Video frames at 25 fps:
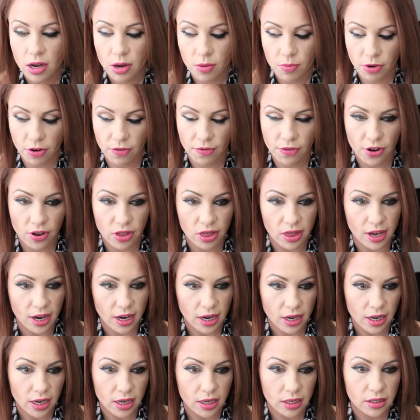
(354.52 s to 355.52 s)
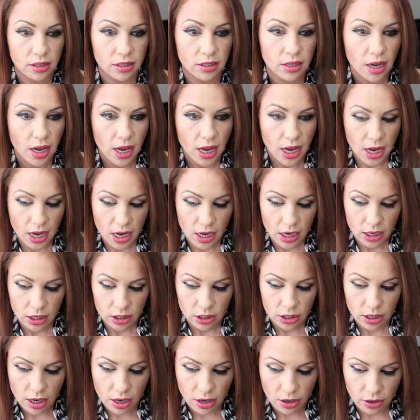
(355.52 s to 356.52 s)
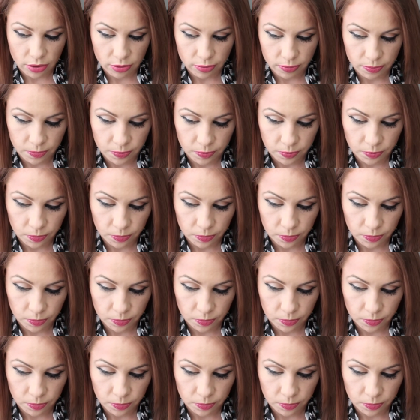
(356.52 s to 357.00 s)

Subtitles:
preferred thickness. So I'm